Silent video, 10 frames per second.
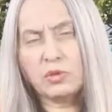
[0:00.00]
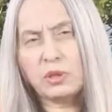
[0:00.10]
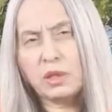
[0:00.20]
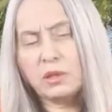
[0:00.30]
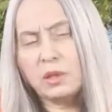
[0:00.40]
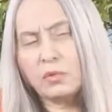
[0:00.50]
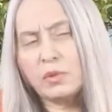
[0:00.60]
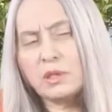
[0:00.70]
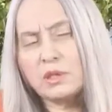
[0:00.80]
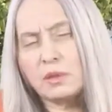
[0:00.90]
need the
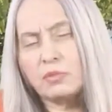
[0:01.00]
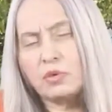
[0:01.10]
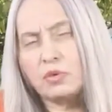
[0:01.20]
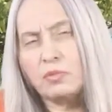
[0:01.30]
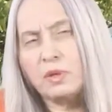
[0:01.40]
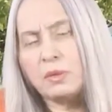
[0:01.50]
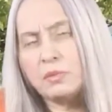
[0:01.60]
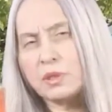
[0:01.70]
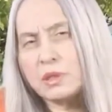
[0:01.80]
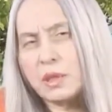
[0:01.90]
wisdom to be
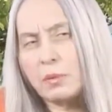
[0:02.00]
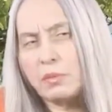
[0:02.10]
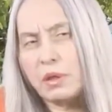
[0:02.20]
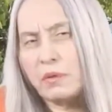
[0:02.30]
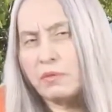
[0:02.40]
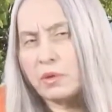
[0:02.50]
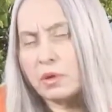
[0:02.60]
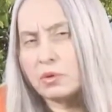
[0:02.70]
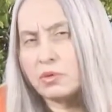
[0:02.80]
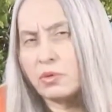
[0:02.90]
perceptive,
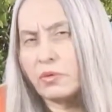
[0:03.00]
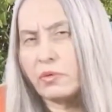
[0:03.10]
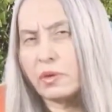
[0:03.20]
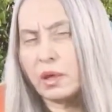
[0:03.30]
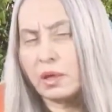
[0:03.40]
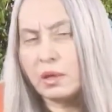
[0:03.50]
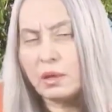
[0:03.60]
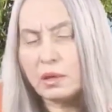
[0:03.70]
to think,